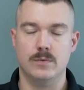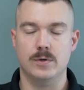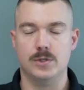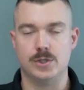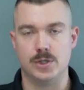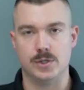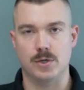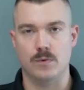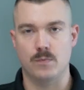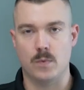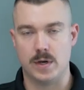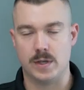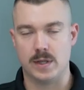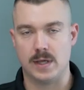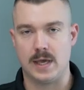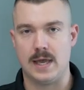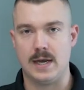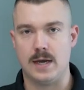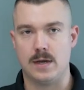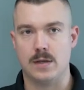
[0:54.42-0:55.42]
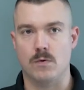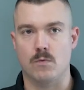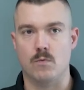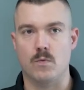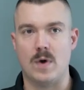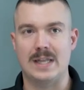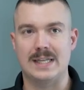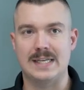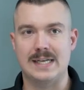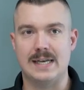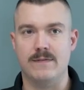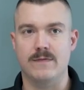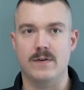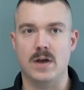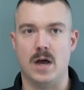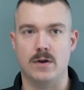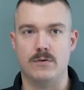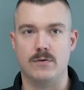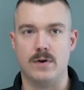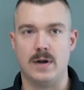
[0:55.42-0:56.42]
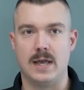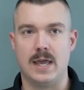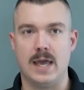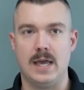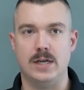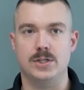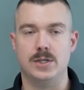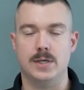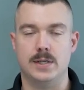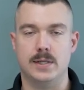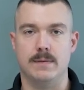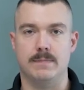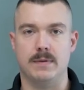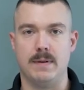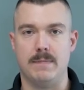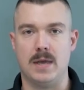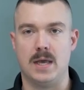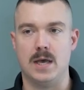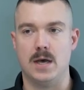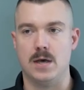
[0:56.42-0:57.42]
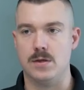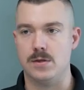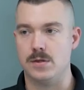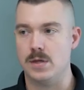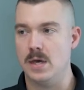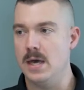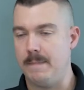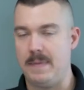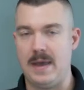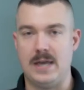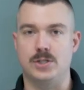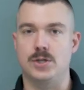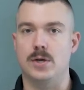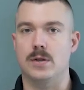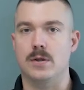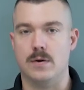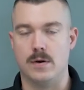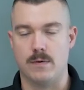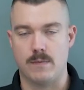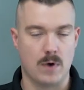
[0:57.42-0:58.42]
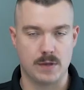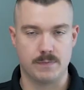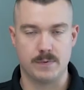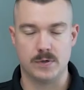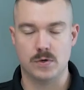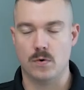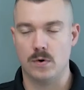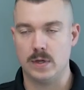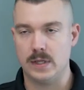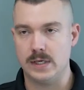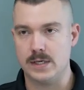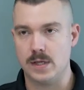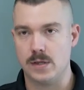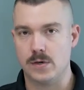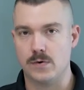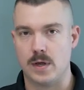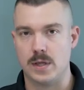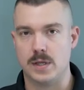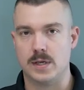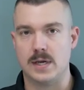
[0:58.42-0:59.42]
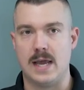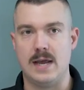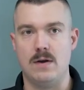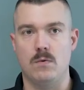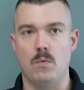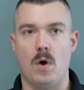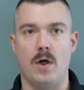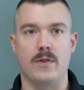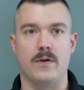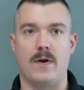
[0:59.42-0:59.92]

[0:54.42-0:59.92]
which is, once again, it's a relative contraindication simply because patients are in a respiratorily distressed state while